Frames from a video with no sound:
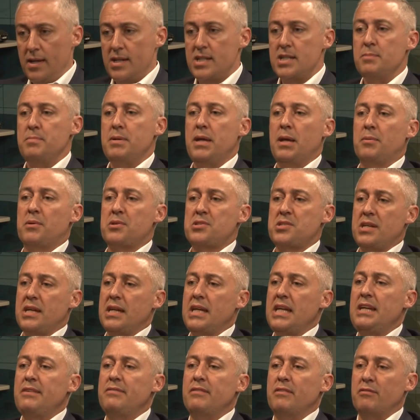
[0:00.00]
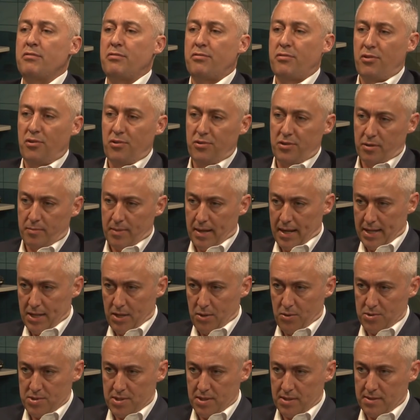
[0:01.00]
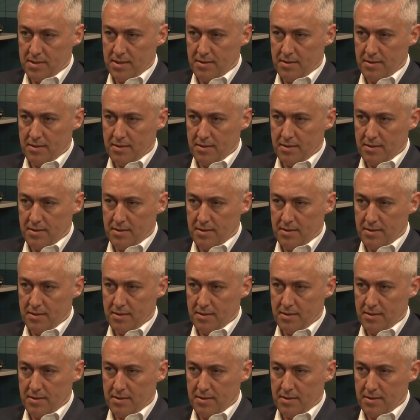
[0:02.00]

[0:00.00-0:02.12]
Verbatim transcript: to be able to see even further by using